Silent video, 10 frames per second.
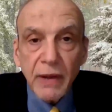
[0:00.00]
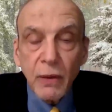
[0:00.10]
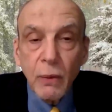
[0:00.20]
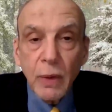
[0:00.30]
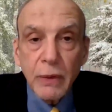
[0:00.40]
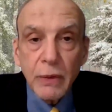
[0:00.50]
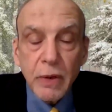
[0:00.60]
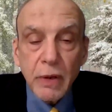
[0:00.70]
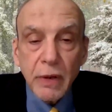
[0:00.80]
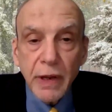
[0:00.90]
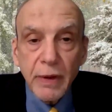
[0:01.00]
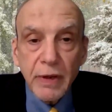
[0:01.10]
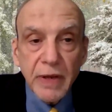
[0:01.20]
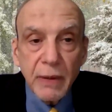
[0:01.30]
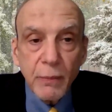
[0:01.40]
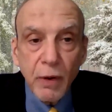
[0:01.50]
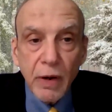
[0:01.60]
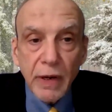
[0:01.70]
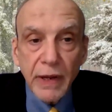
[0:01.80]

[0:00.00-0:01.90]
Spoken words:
when you were talking about Denmark